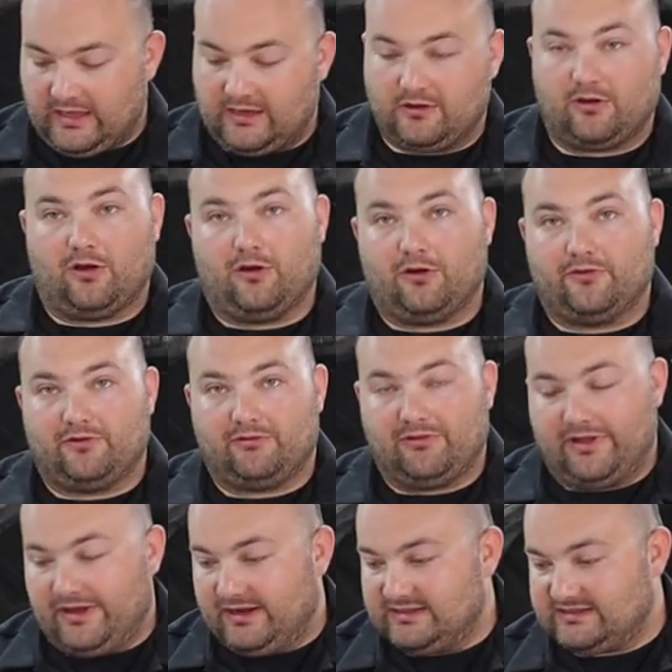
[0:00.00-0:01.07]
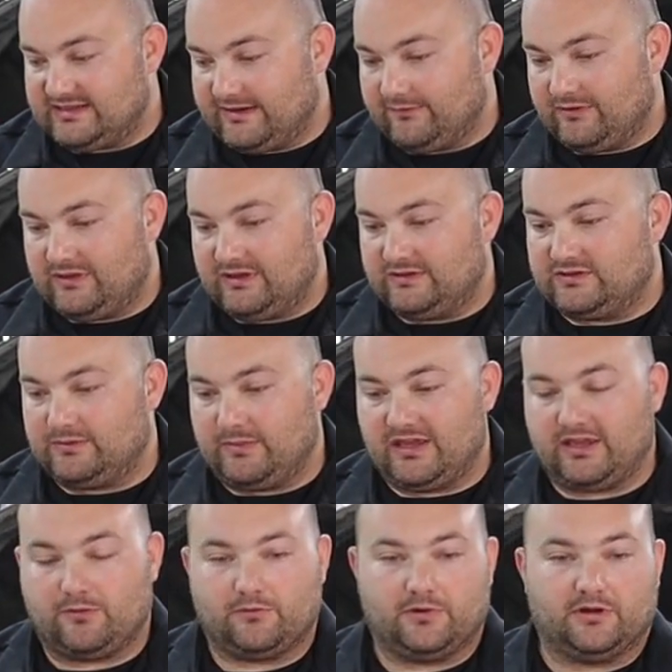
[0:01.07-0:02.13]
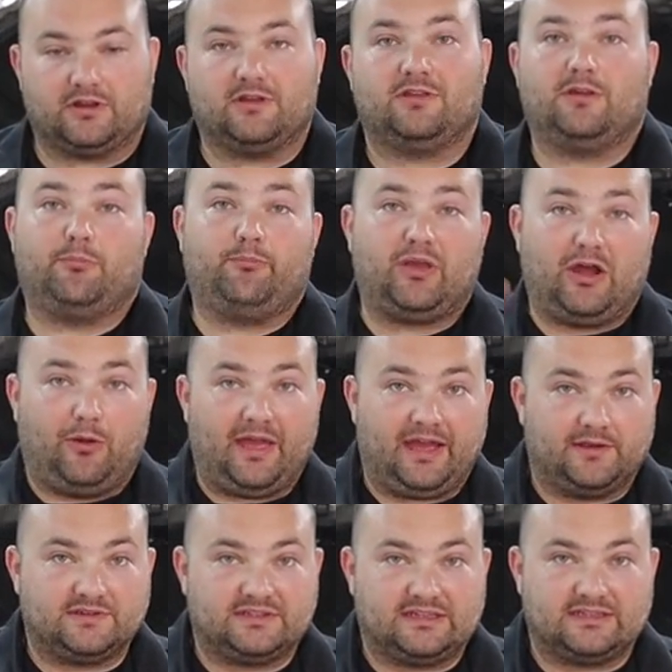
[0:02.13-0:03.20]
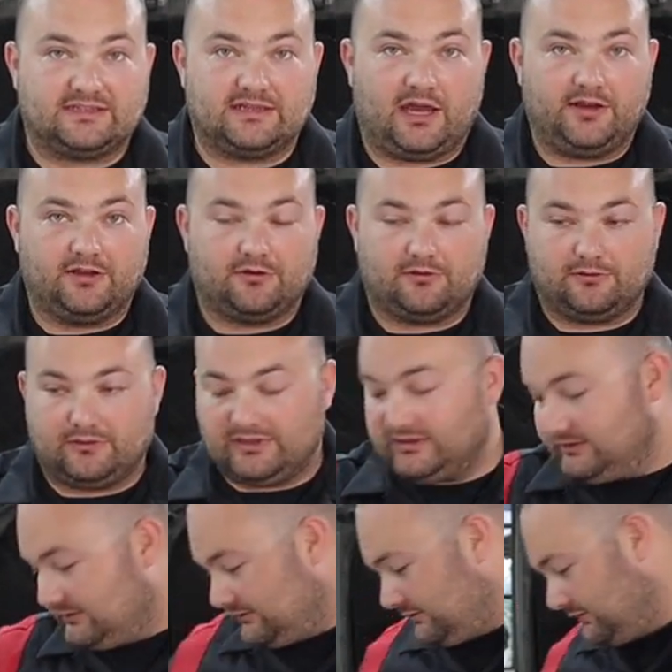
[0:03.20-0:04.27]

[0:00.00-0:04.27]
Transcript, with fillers: and all the lines and everything to make it work. The bell housing is not included,